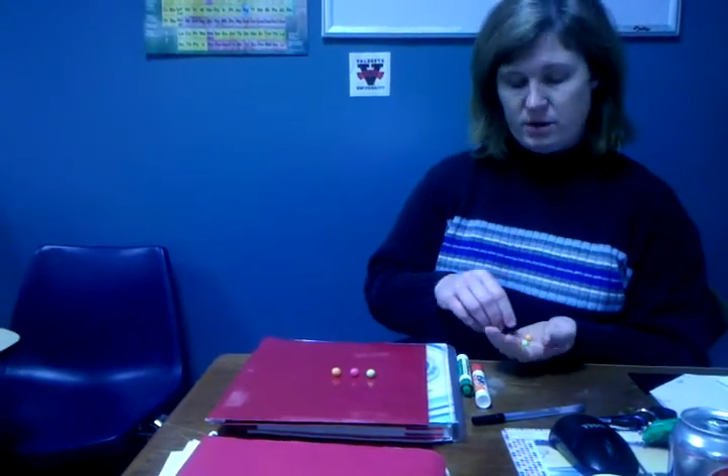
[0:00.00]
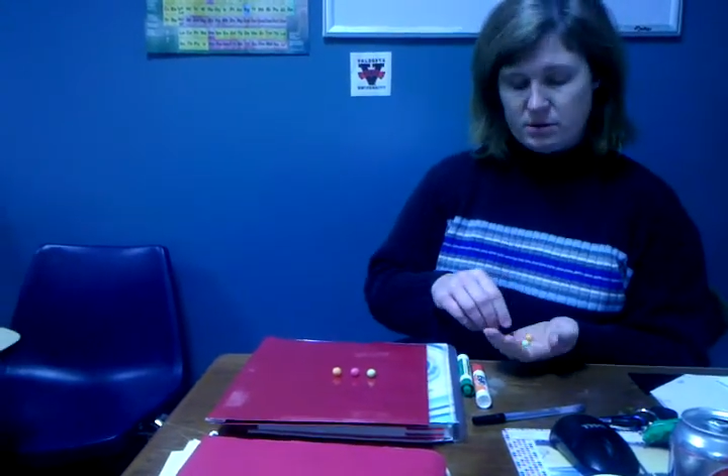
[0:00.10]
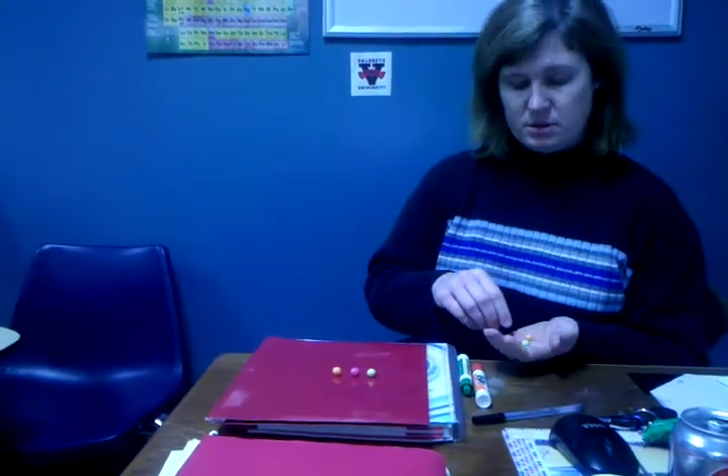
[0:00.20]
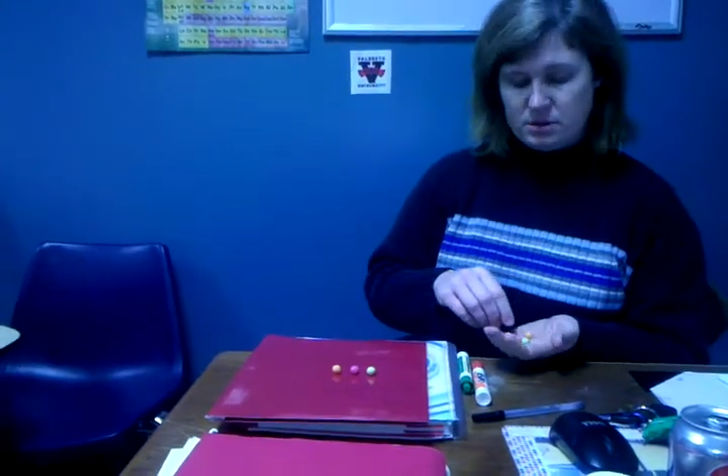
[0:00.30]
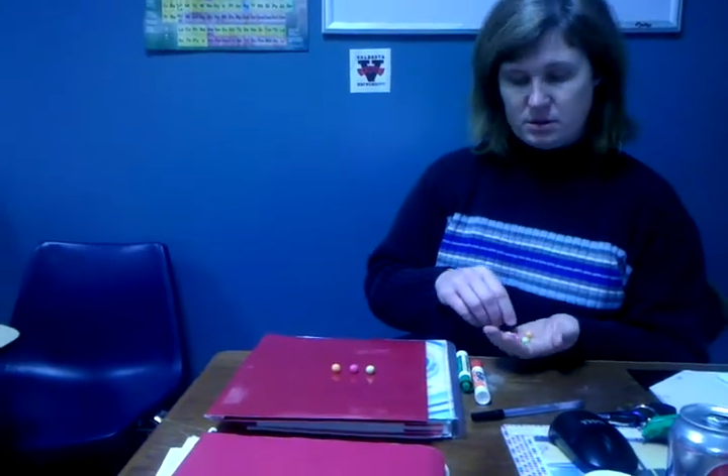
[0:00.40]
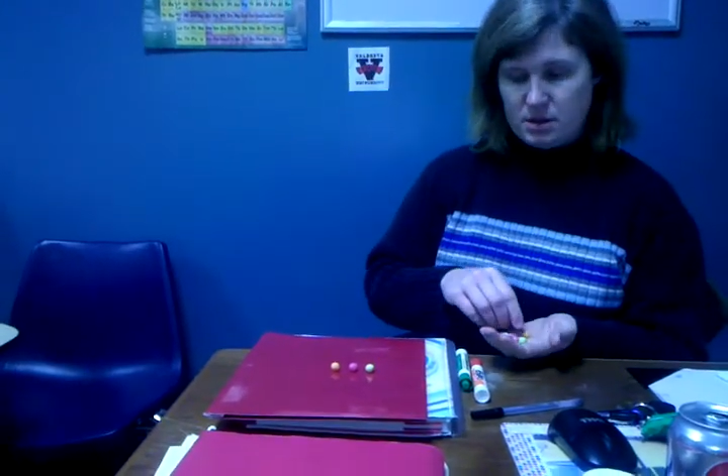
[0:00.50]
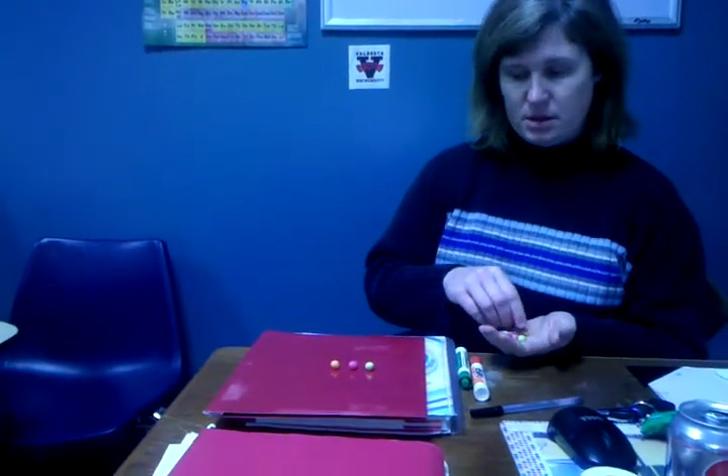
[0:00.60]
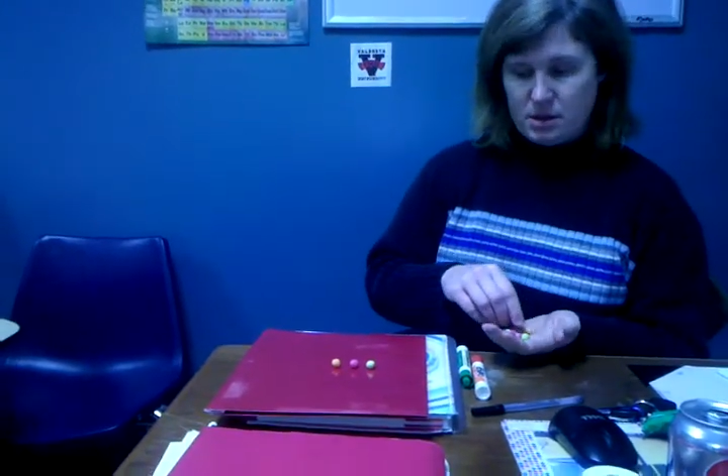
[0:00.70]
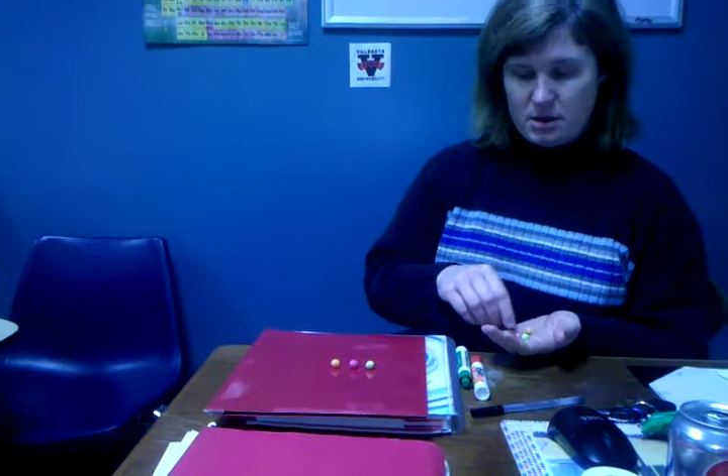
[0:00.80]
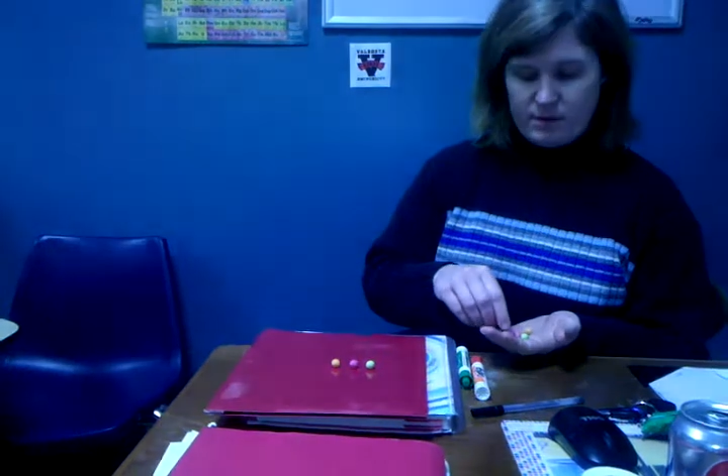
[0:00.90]
fingers
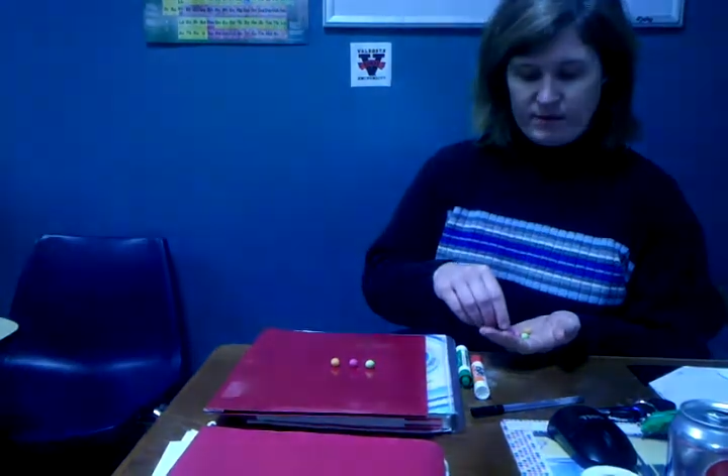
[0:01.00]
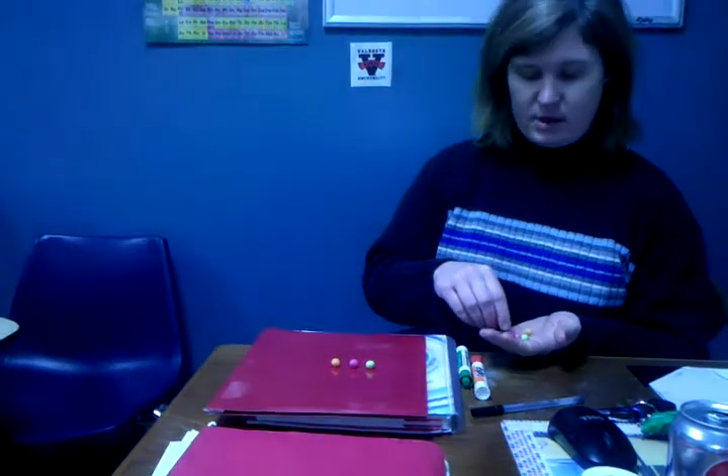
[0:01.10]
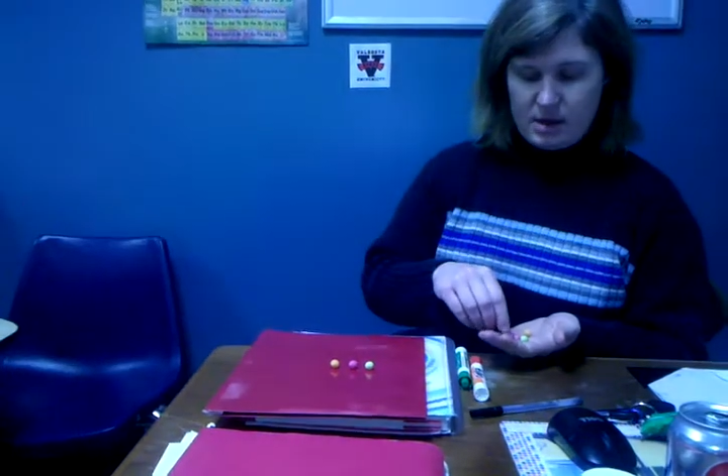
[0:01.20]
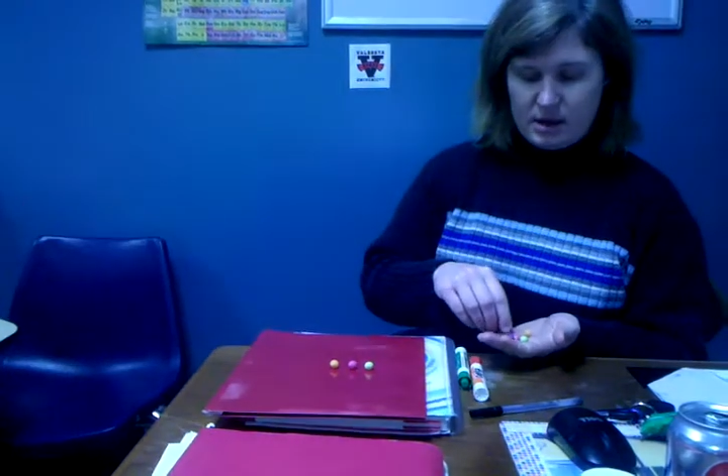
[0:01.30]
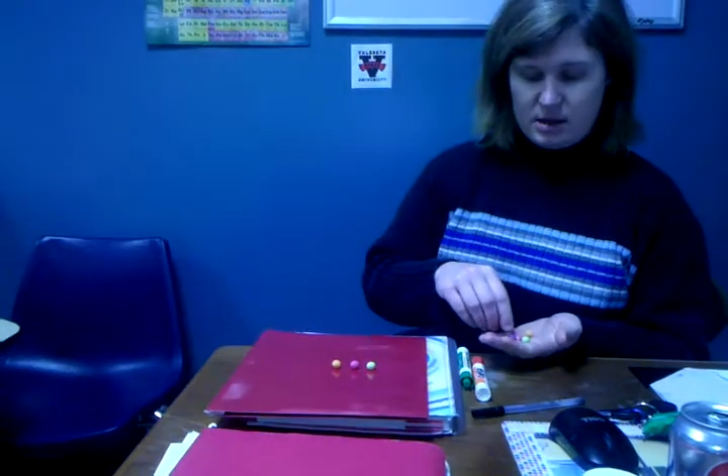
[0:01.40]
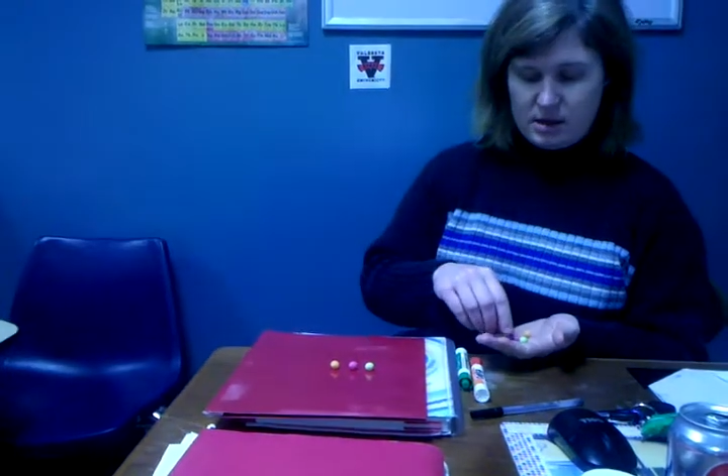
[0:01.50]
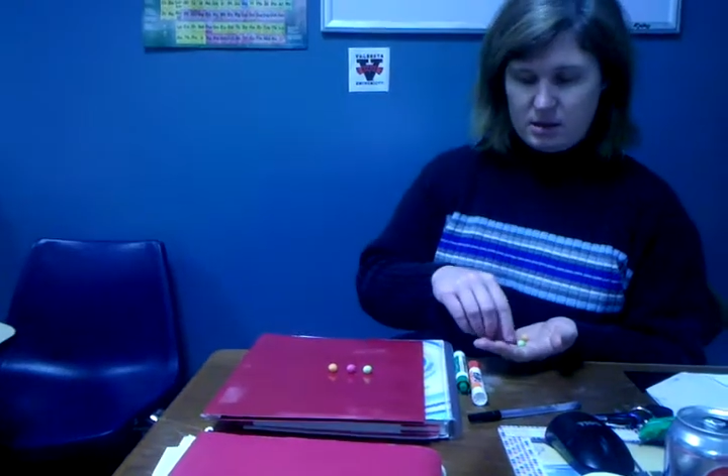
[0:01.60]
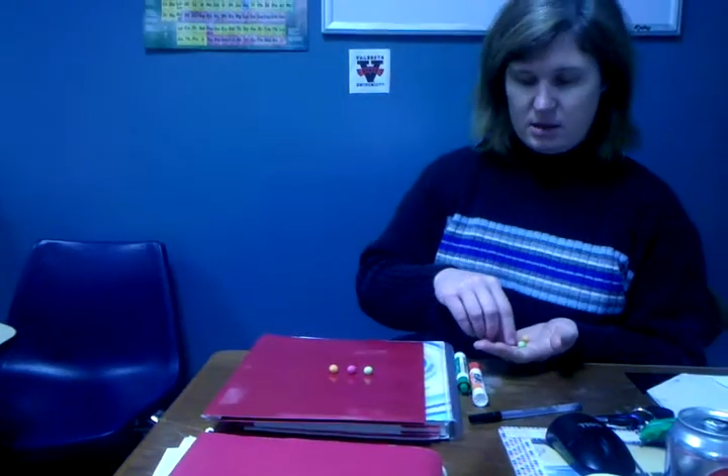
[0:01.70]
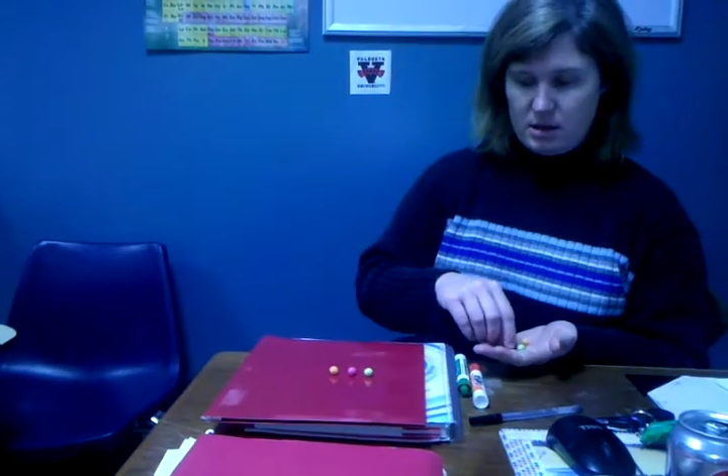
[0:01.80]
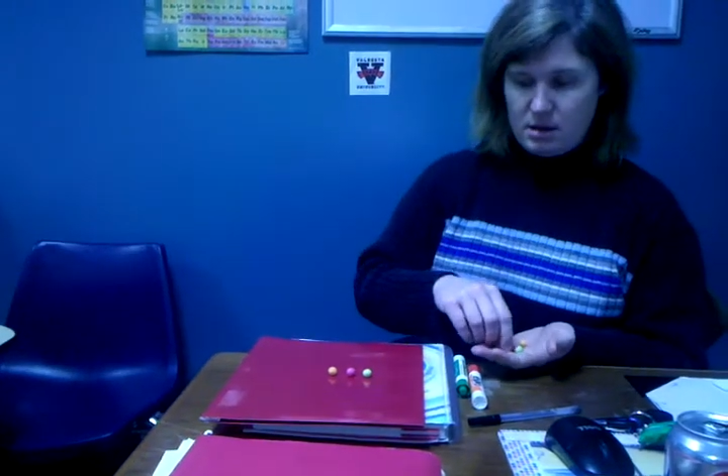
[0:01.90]
for
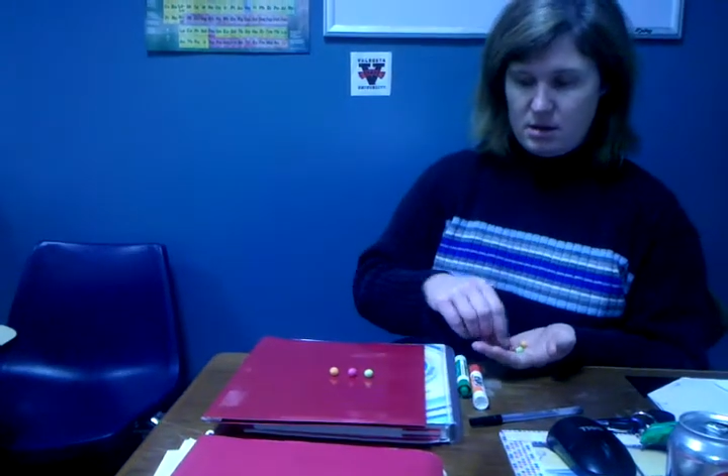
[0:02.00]
adding.